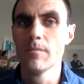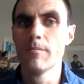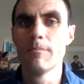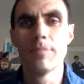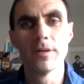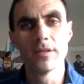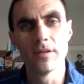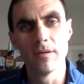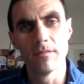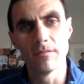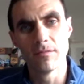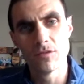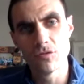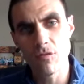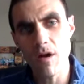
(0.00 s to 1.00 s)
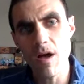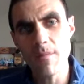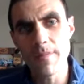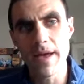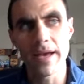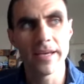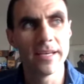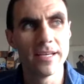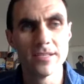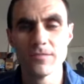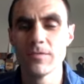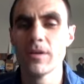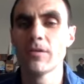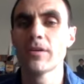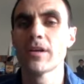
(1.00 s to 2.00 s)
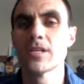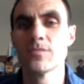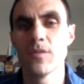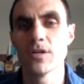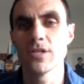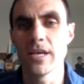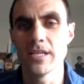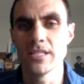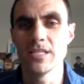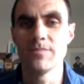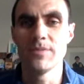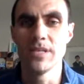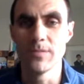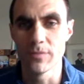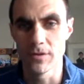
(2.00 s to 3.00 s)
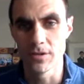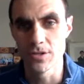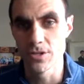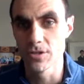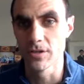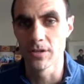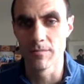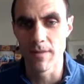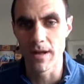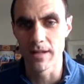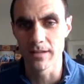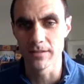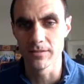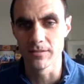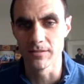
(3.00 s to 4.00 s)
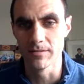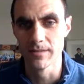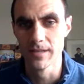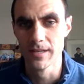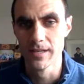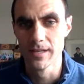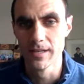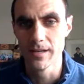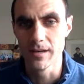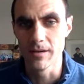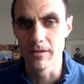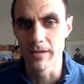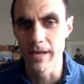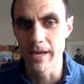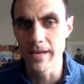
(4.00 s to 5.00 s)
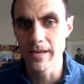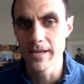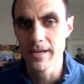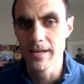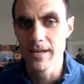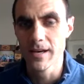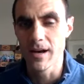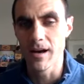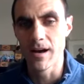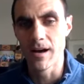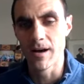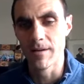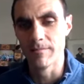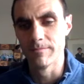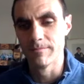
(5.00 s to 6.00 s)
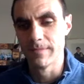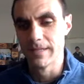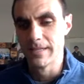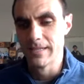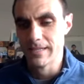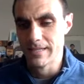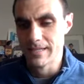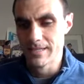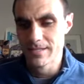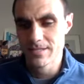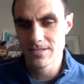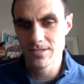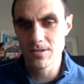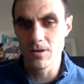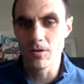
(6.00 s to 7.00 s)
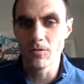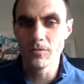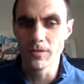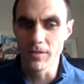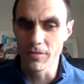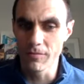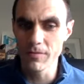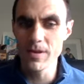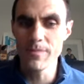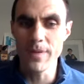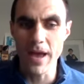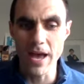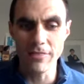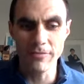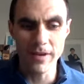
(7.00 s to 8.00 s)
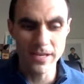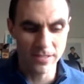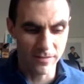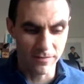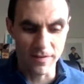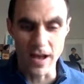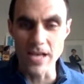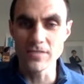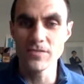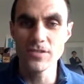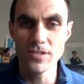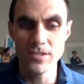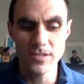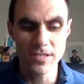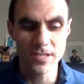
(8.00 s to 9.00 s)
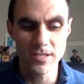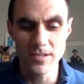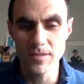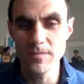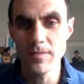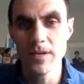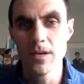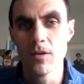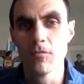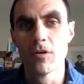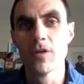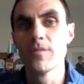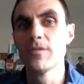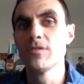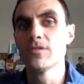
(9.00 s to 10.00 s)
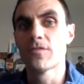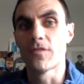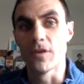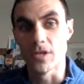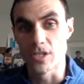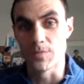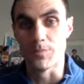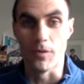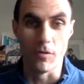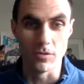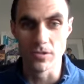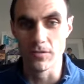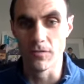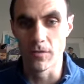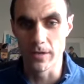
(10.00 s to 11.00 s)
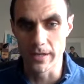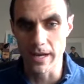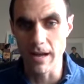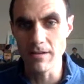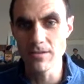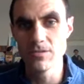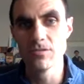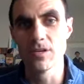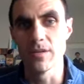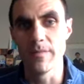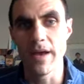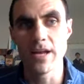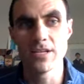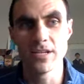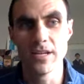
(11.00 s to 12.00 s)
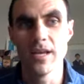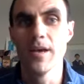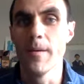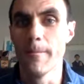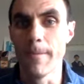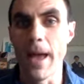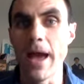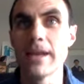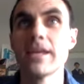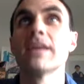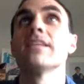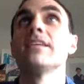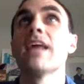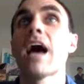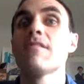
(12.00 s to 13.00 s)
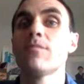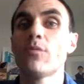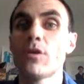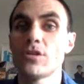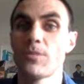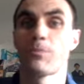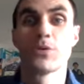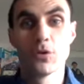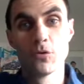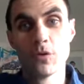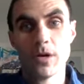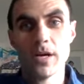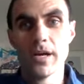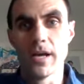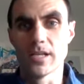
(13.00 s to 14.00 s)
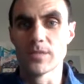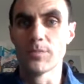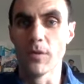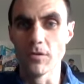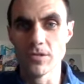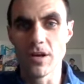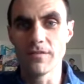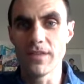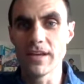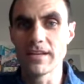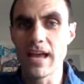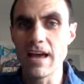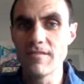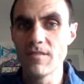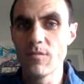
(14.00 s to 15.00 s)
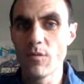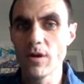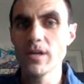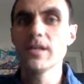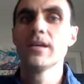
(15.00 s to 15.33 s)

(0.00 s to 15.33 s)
But the drawback is we don't get as much ATP per sugar molecule. Okay, so the 3 pathways, the phosphagen system, we're going to use for explosive workouts. You can imagine Maddie on the diving board, she explodes off that diving board.